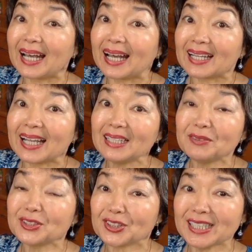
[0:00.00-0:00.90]
a kind of
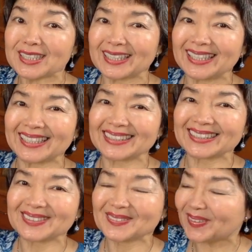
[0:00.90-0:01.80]
strange things.
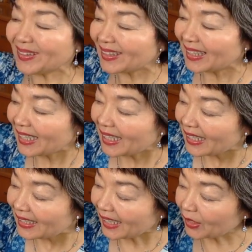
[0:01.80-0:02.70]
Well,
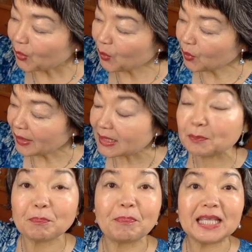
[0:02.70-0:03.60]
Yakyu is
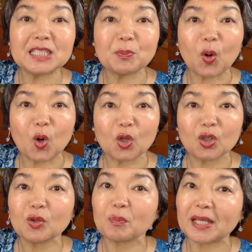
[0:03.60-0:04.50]
baseball.
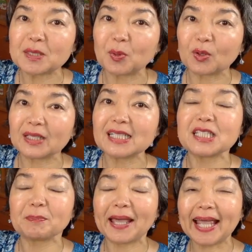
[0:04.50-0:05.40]
Baseball in
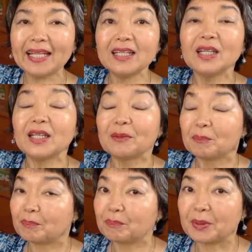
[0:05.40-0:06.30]
Japan,
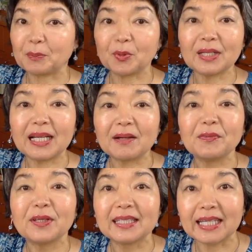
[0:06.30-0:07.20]
people love
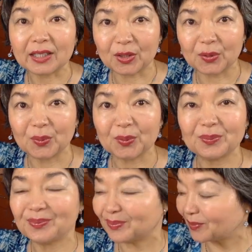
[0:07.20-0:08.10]
Yakyu.
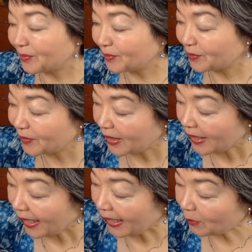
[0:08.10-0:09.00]

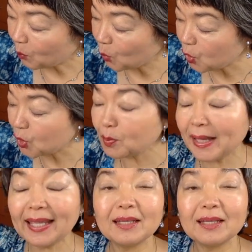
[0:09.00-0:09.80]
And musume